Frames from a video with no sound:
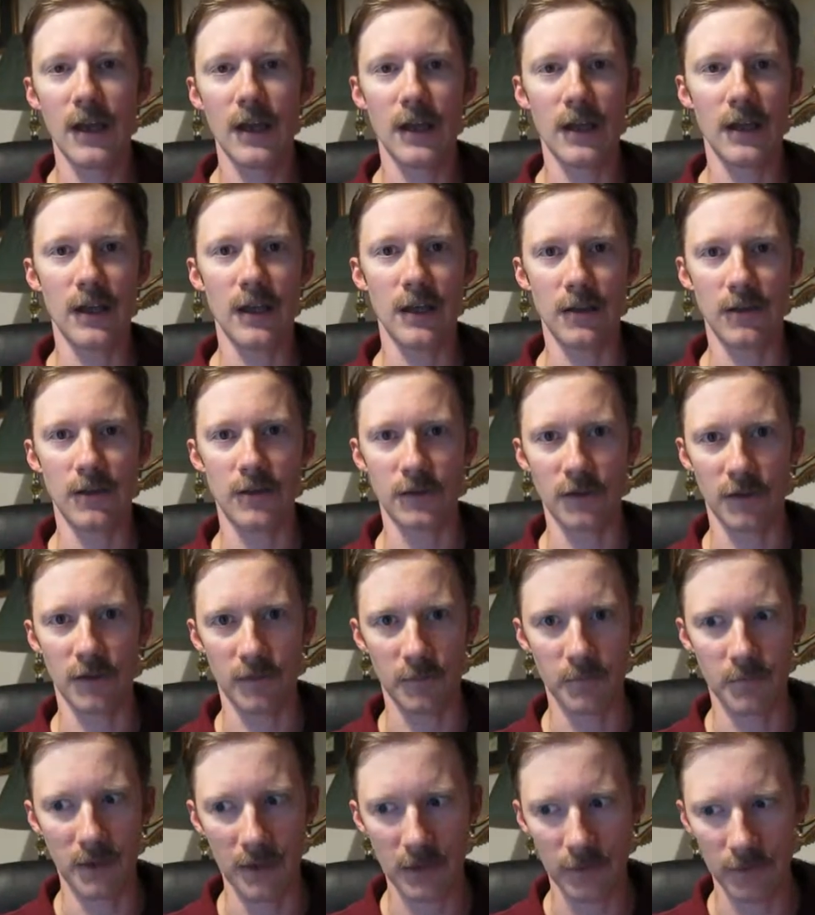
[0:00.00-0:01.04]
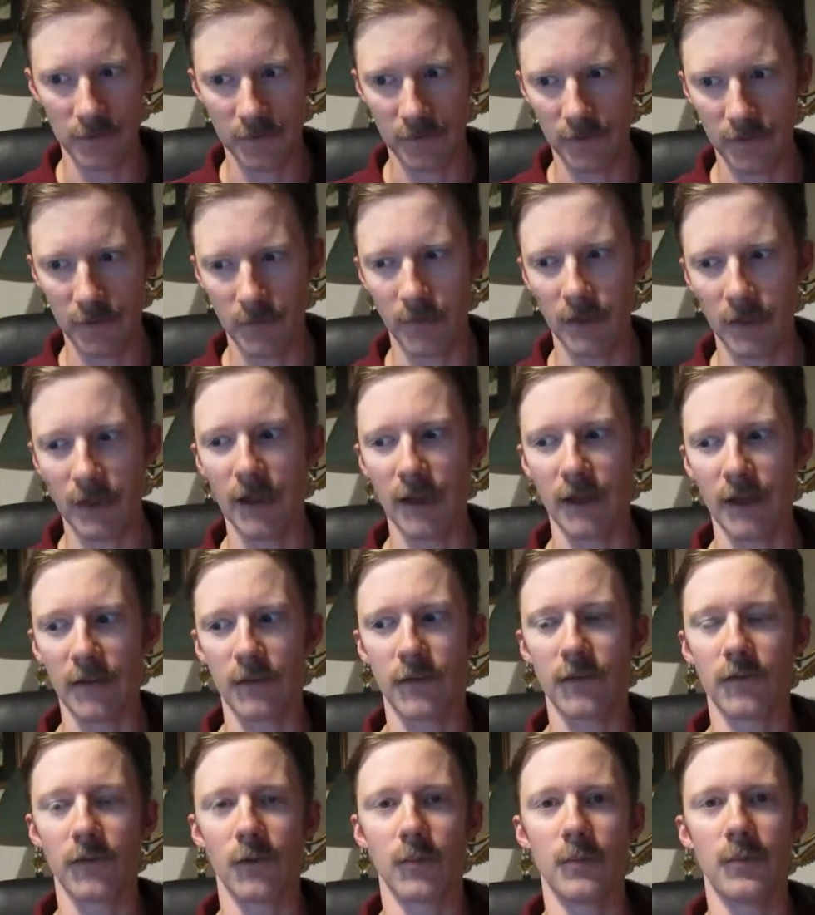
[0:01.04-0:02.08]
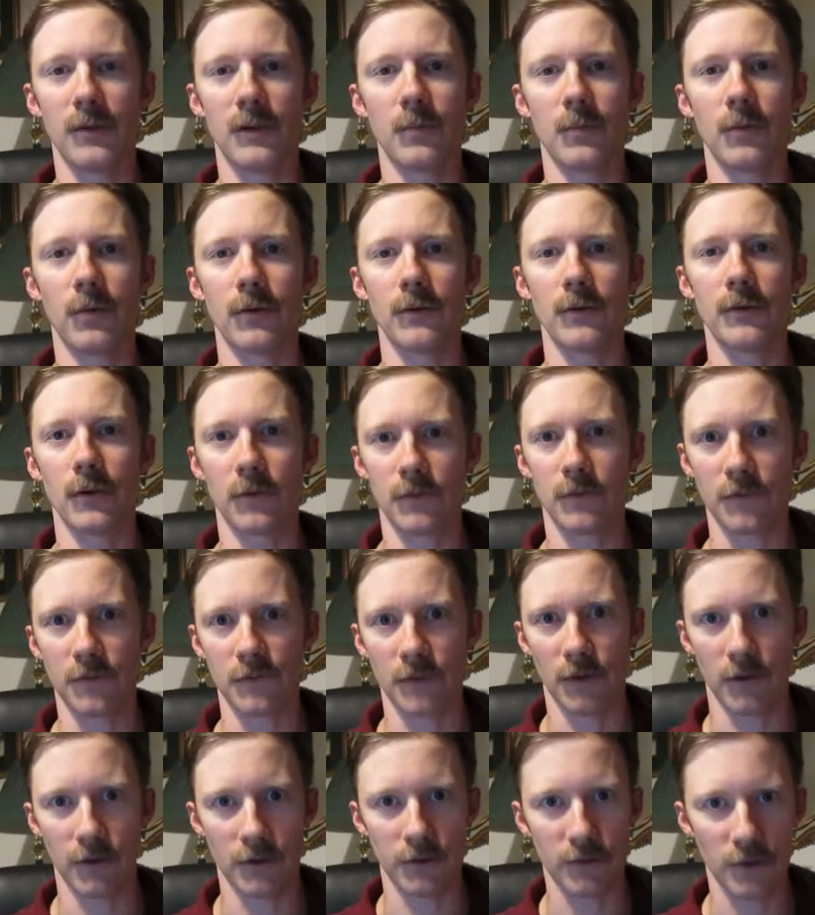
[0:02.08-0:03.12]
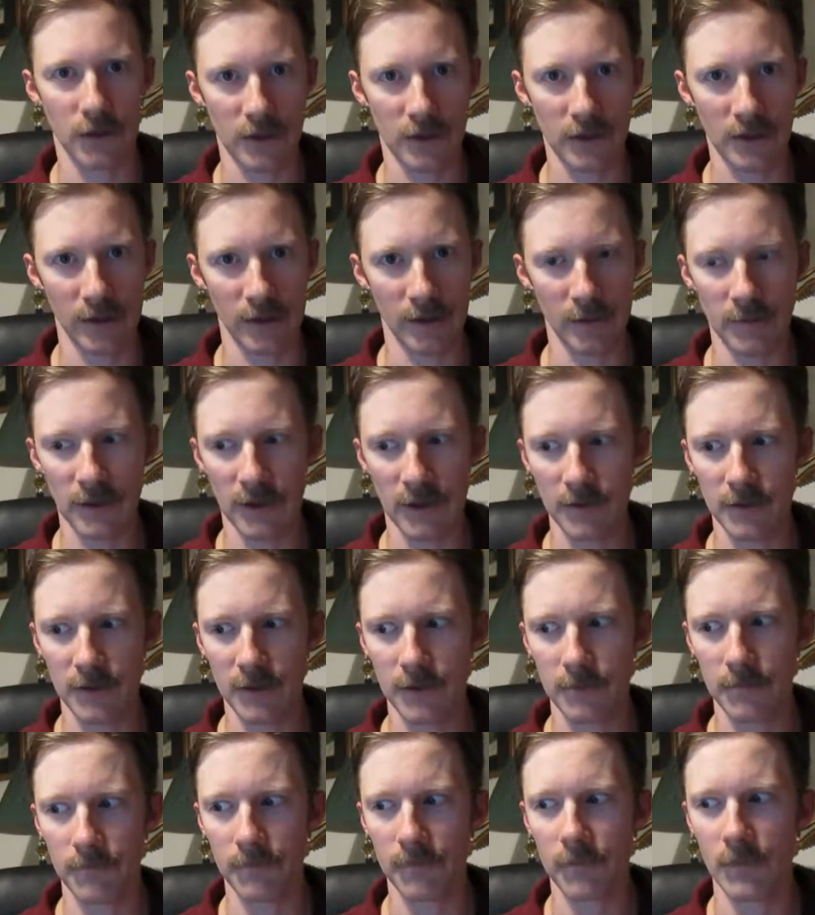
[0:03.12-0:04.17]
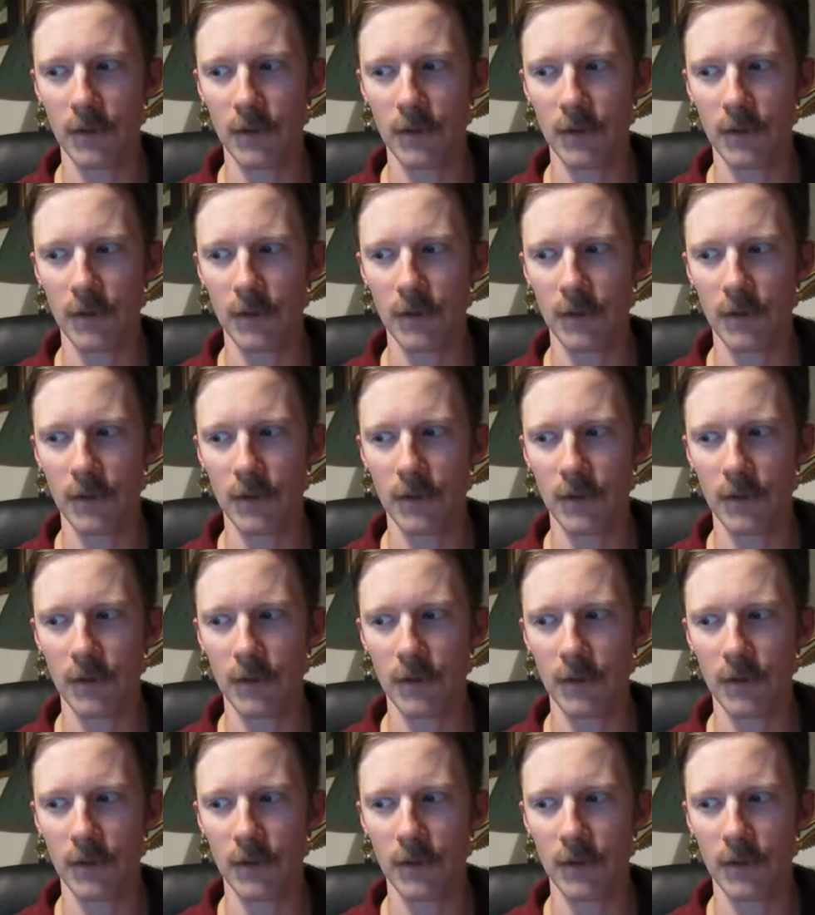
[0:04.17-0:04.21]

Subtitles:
he just buries them again so people don't start talking about him.